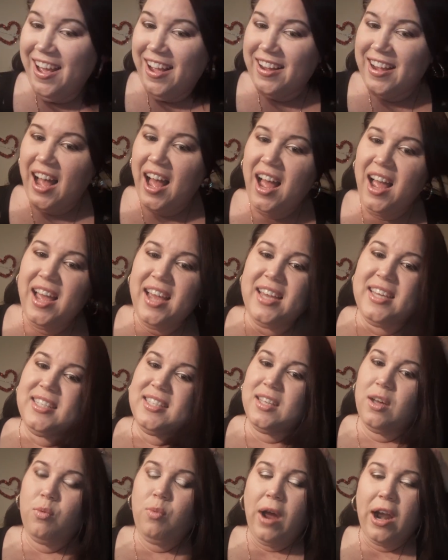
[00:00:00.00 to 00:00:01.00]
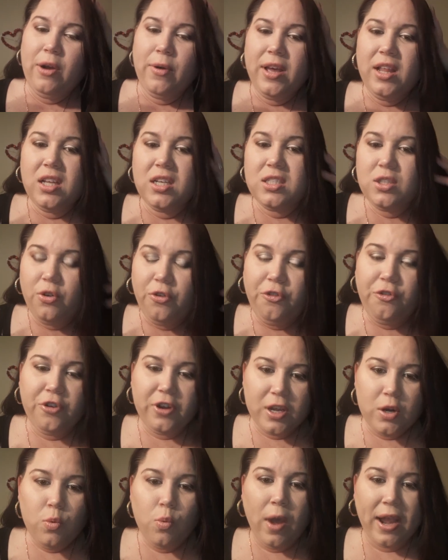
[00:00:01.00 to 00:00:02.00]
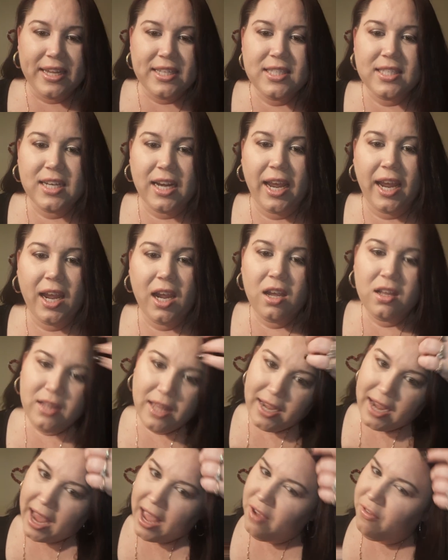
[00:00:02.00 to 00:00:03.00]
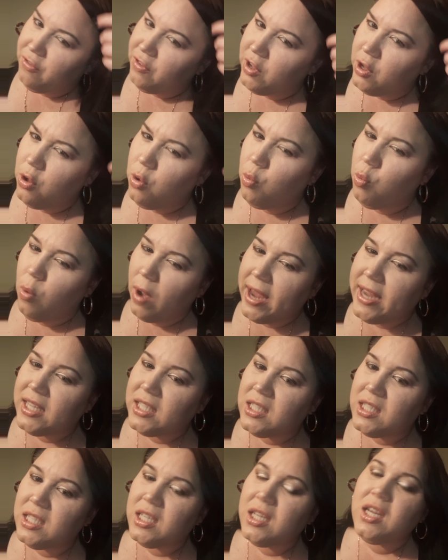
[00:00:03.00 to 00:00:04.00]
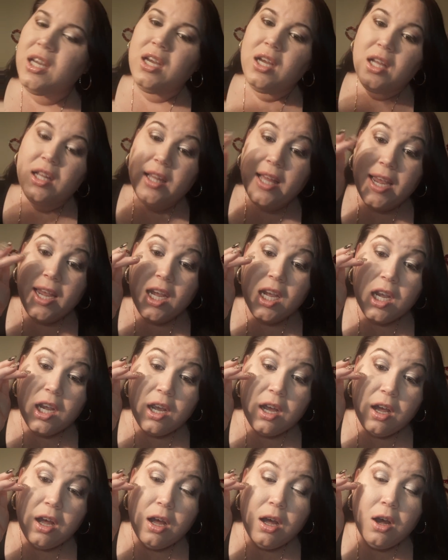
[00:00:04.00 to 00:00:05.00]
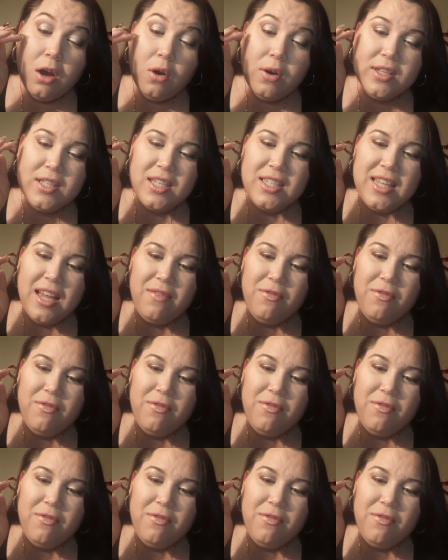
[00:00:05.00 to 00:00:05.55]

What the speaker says: Guys, why do I look so freaking white today? Like, I feel white. Like, oh, is it because I